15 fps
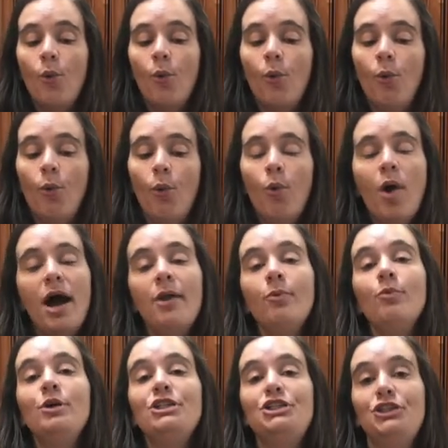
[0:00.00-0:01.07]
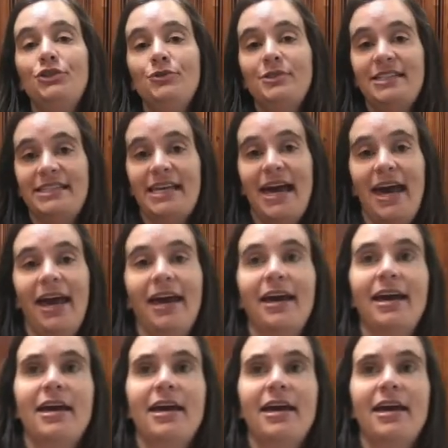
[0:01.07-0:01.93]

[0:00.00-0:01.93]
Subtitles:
what would you say